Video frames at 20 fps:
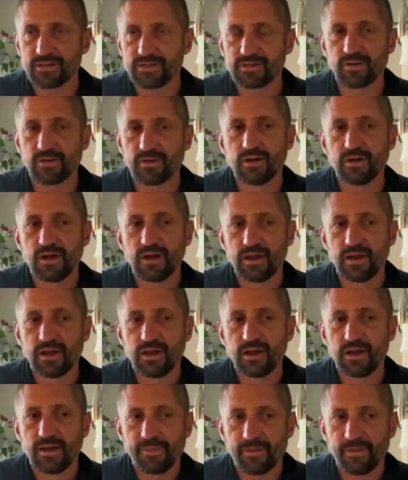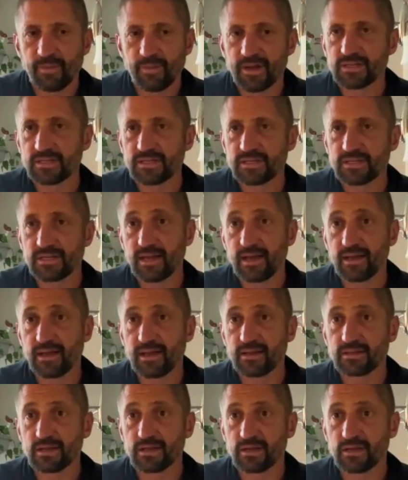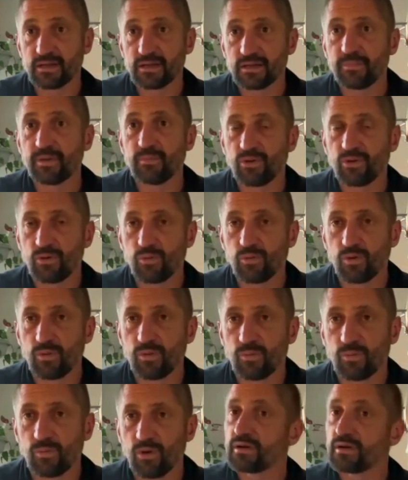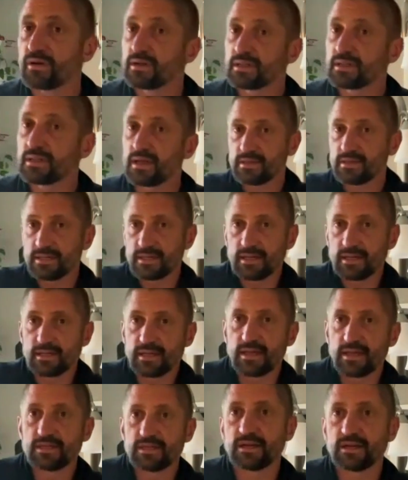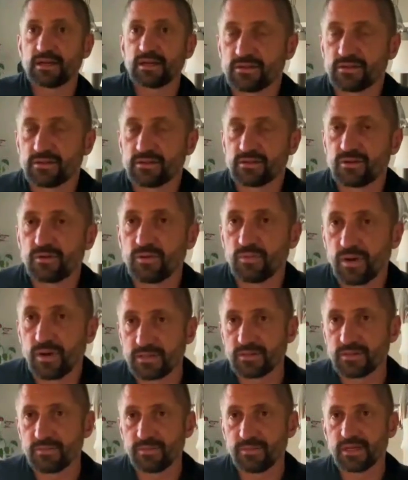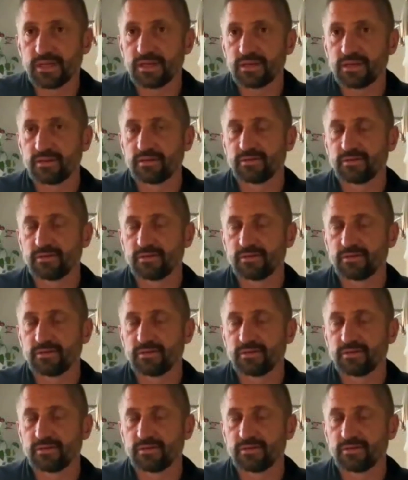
So you might just need to add a bit more warm water at the end to get that texture where you want it to be.